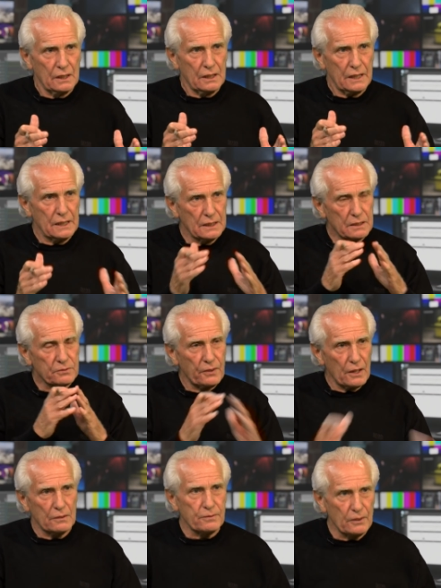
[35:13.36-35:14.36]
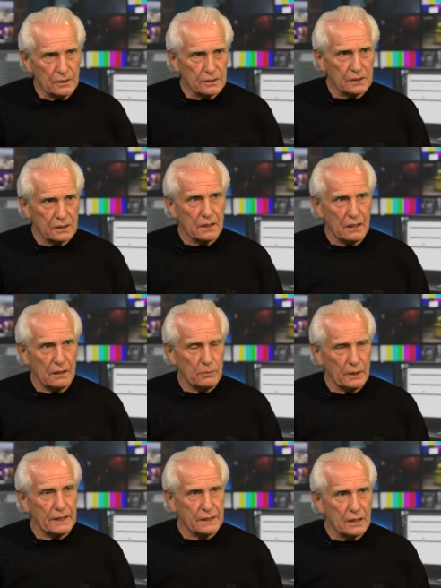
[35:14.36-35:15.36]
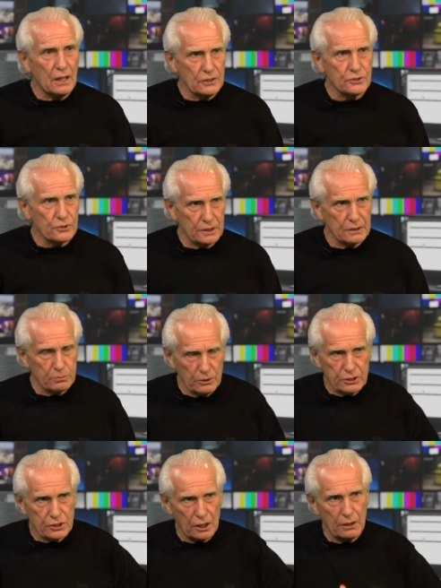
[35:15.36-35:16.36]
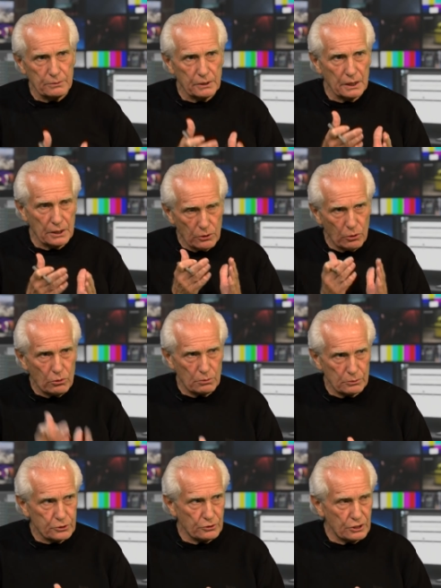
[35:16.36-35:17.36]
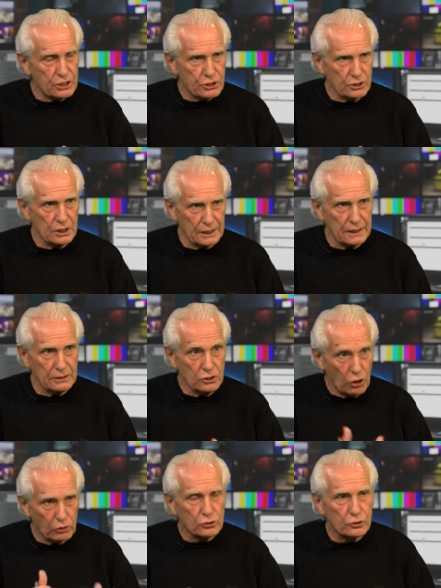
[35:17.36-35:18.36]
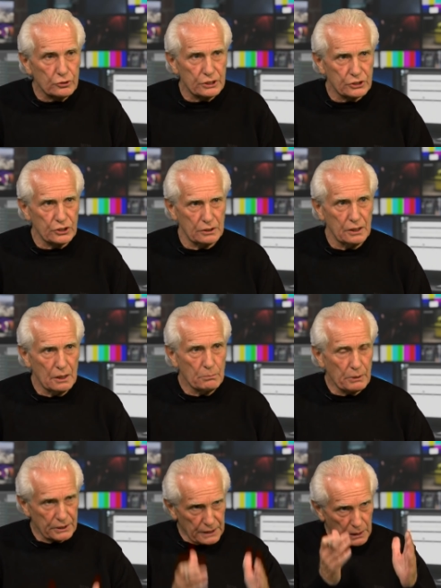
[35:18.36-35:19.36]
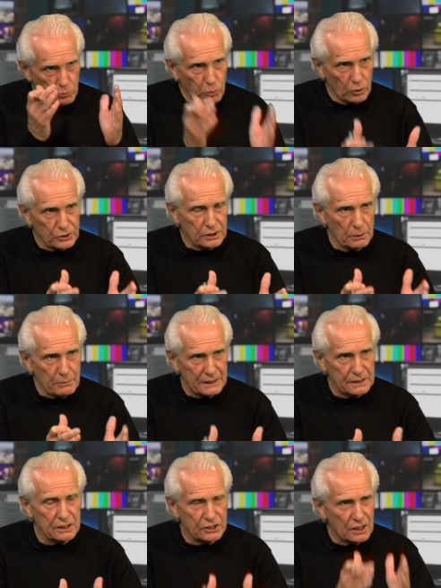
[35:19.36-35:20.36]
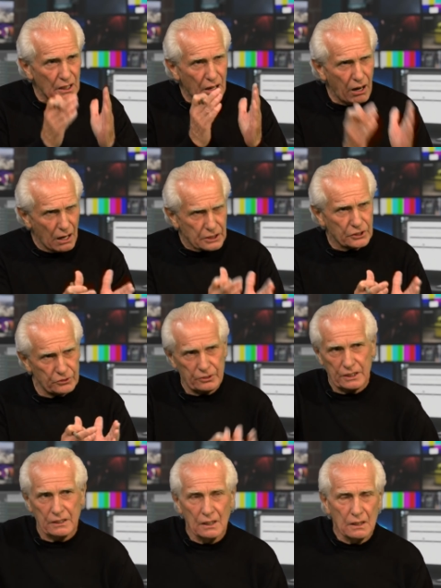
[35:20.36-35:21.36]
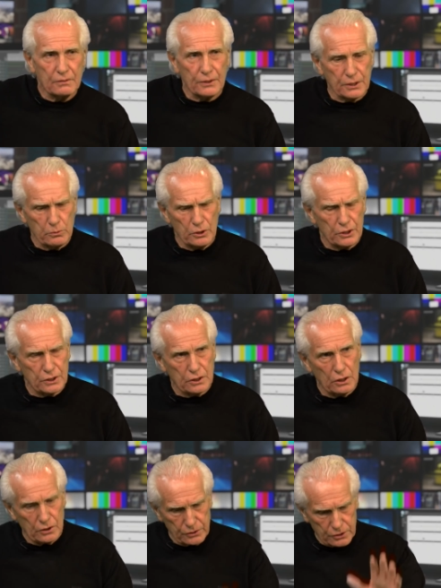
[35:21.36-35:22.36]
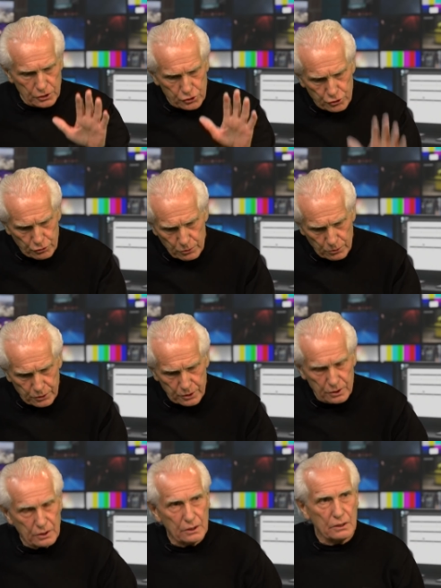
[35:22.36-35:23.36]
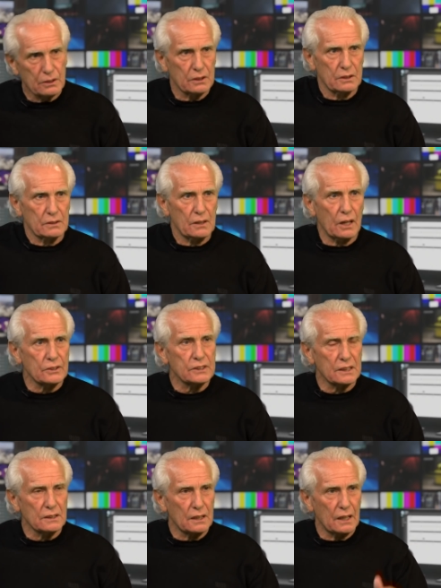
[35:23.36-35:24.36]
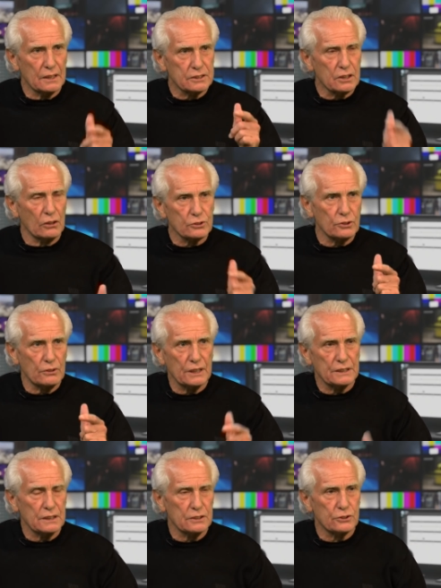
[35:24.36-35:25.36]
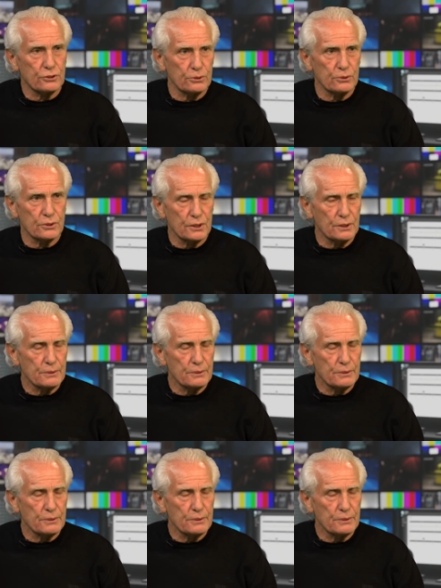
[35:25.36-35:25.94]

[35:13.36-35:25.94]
in these far-flung away countries which are not traditionally non-Christian, yep. but they want the message. They're hungry for the word of God, the truth, unadulterated truth.